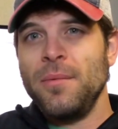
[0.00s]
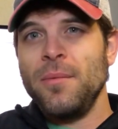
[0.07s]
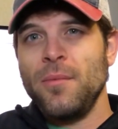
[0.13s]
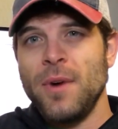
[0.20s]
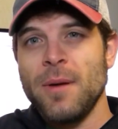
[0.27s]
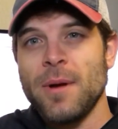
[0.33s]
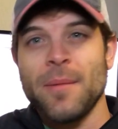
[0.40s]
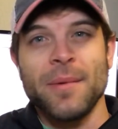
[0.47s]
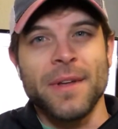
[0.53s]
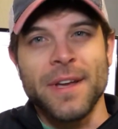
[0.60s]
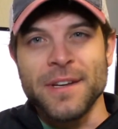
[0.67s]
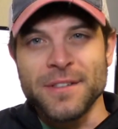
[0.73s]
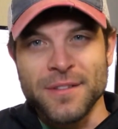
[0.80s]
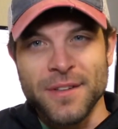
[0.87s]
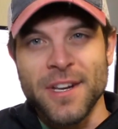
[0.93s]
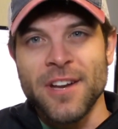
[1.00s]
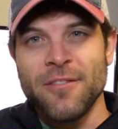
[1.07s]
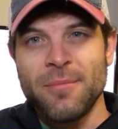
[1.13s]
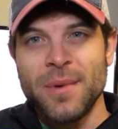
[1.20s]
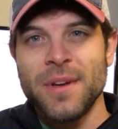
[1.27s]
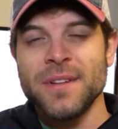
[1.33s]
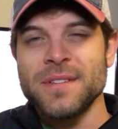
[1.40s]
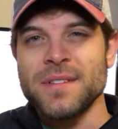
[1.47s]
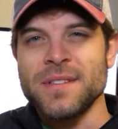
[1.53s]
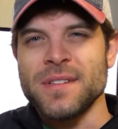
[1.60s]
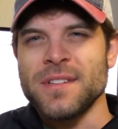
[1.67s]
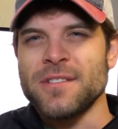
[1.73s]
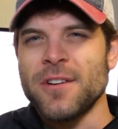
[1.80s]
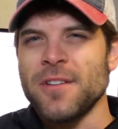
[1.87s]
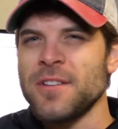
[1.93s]
web application that I've built since I
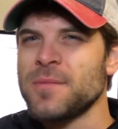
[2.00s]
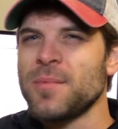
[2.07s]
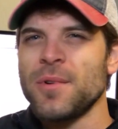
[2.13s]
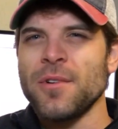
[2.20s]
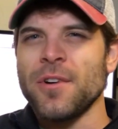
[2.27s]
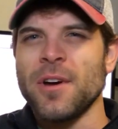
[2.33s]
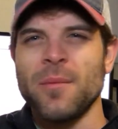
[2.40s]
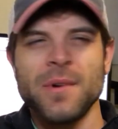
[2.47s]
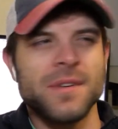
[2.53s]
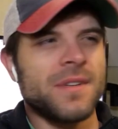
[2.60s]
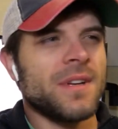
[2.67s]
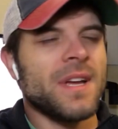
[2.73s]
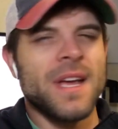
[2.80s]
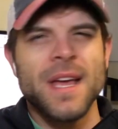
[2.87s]
started this program, which